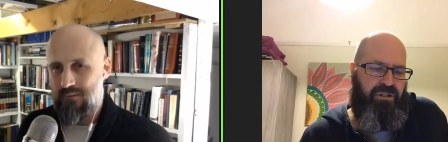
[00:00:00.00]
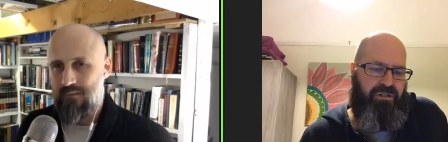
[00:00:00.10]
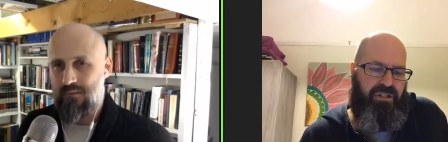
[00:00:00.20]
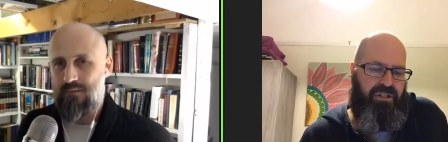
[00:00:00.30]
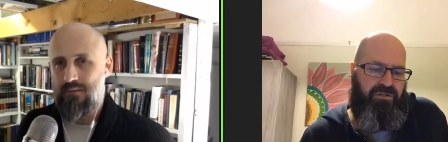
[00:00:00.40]

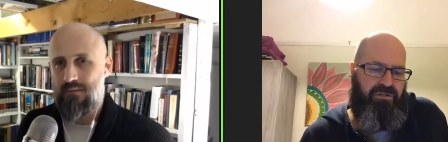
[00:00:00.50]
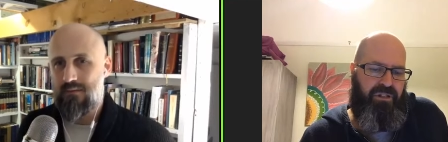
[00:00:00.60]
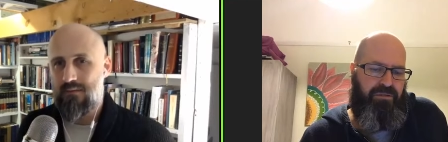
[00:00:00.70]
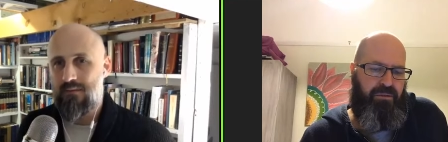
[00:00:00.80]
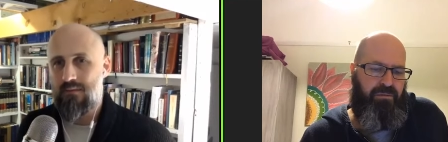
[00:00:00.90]
Speaker 1: church
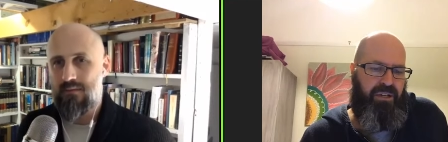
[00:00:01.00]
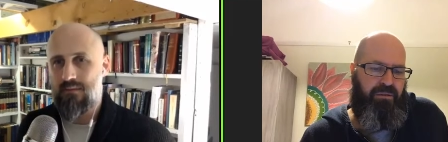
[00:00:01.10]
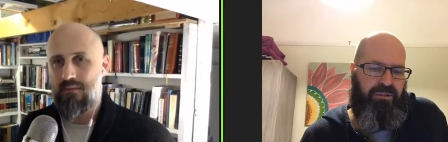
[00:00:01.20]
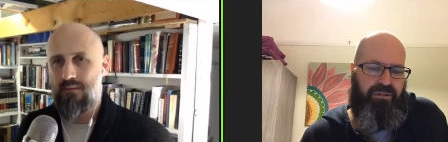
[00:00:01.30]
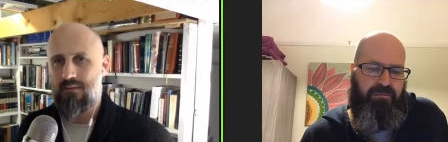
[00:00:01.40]
history is we read
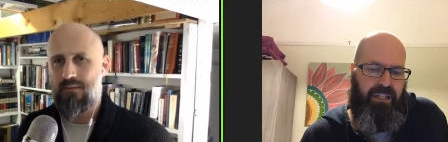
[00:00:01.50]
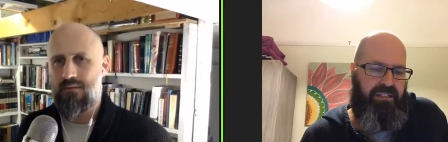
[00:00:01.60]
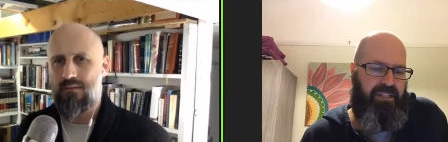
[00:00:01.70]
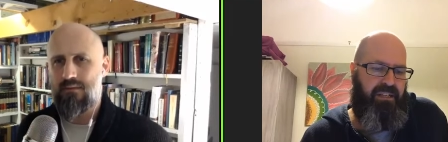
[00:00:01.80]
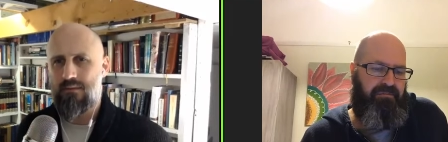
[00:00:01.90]
it with
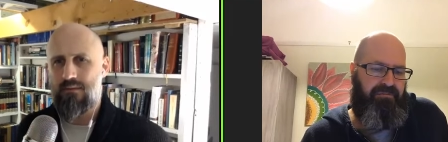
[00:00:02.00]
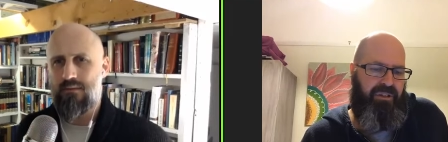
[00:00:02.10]
humility.